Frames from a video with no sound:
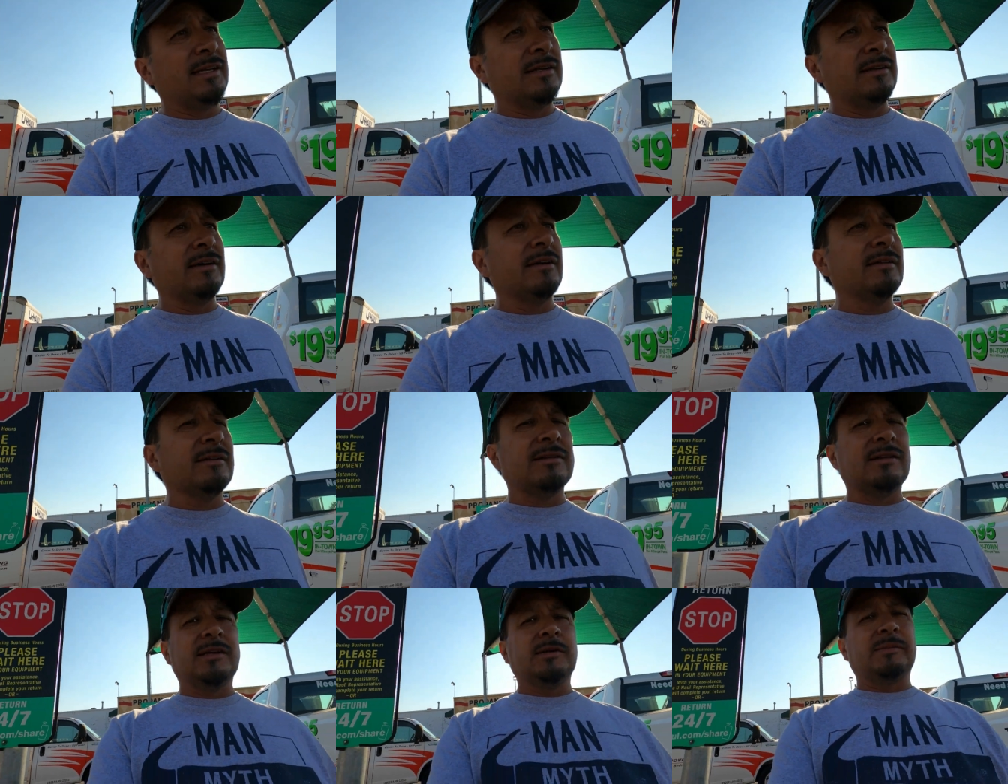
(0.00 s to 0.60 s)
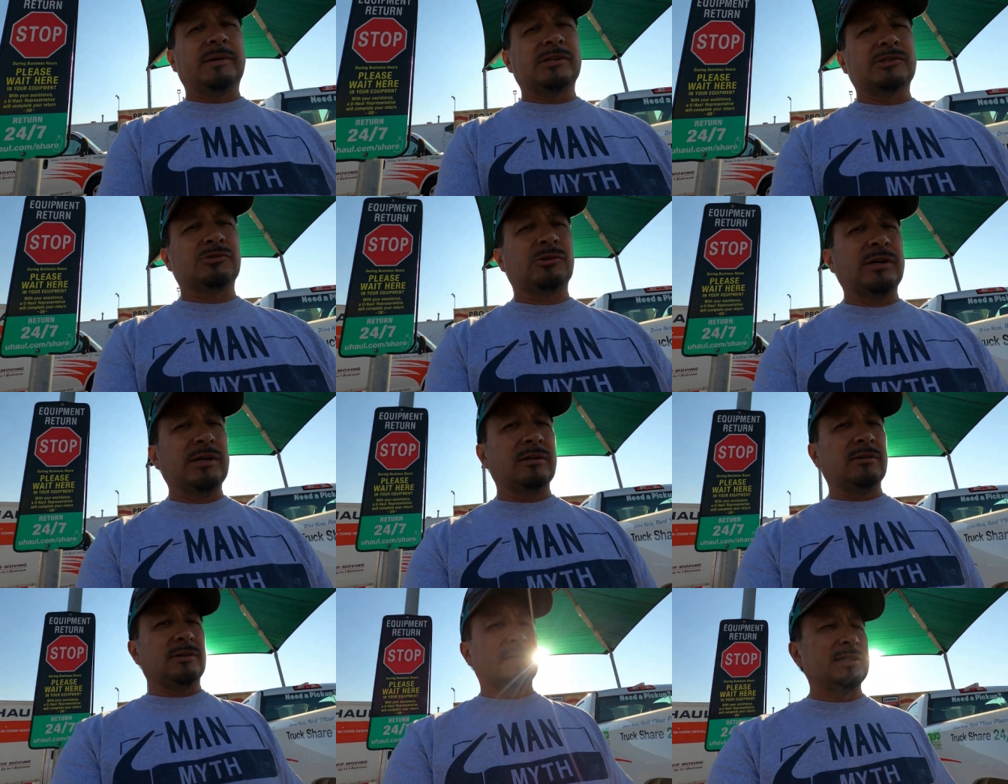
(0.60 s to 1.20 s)
Another thing about
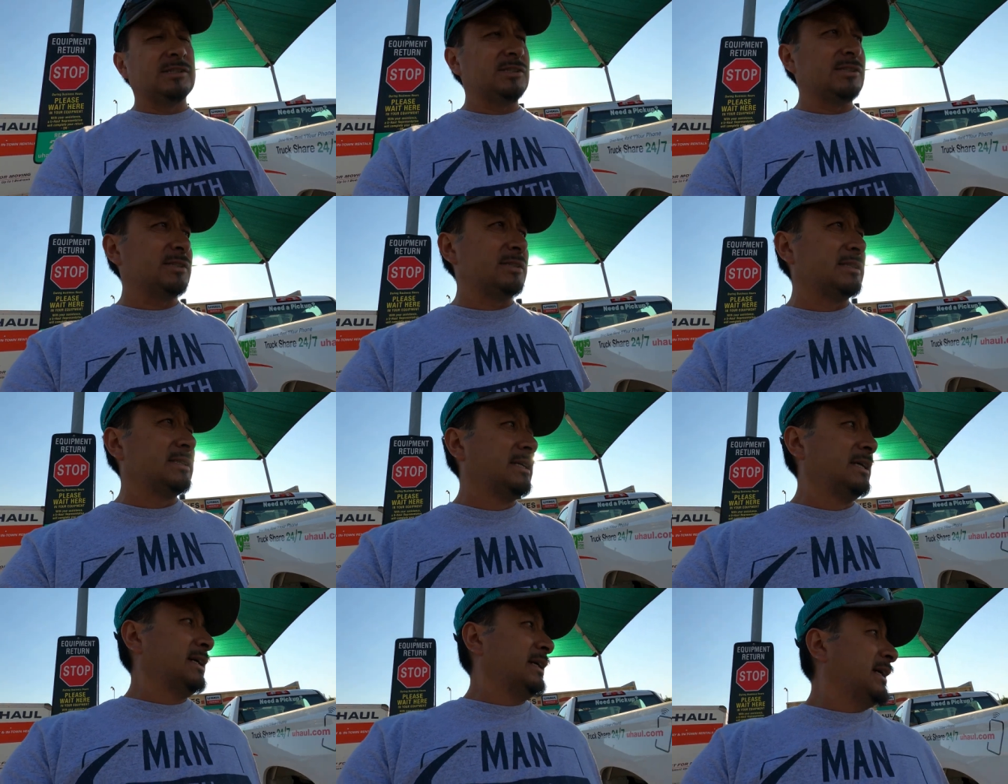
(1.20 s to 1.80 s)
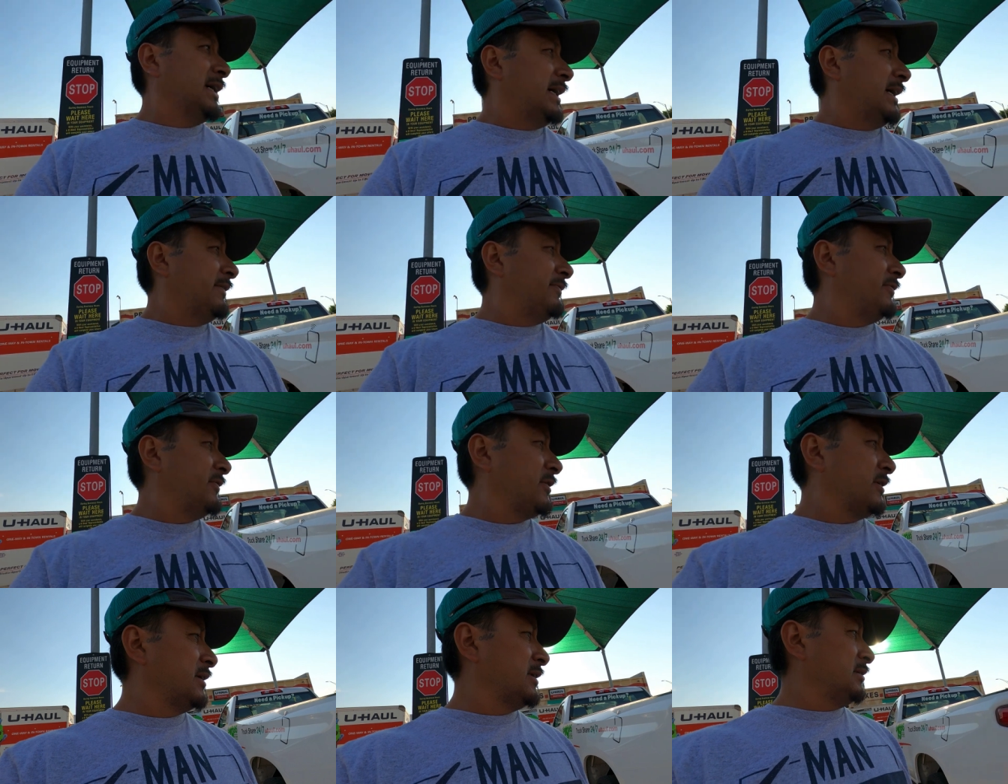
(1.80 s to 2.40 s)
trailer hitches,
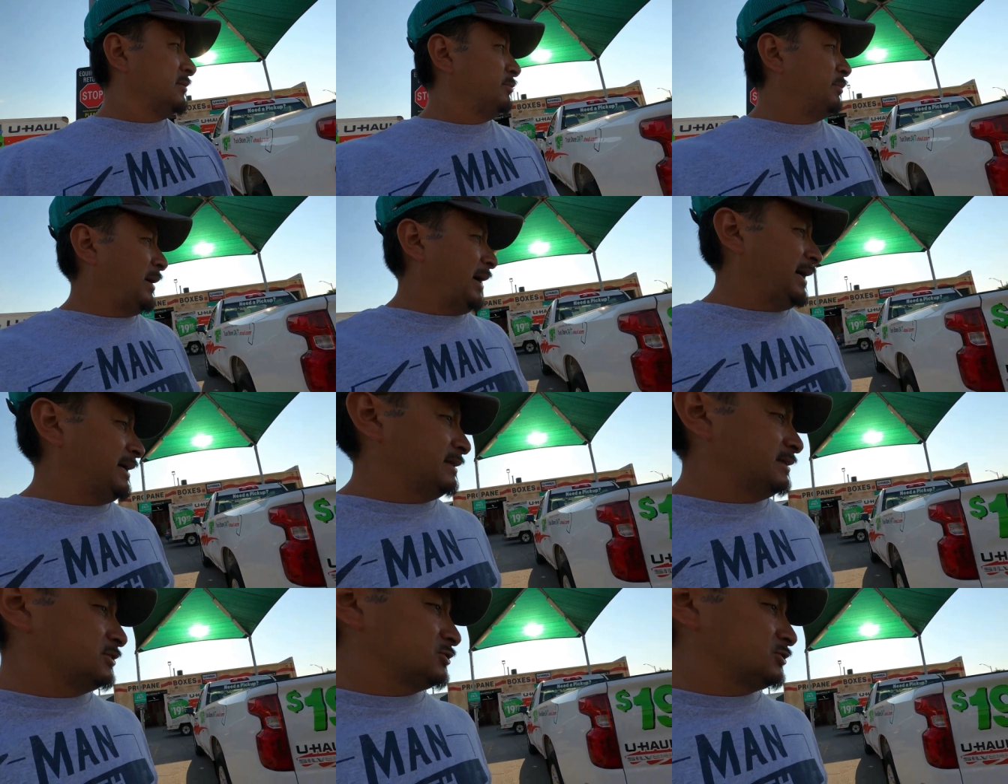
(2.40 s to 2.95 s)
if you're gonna buy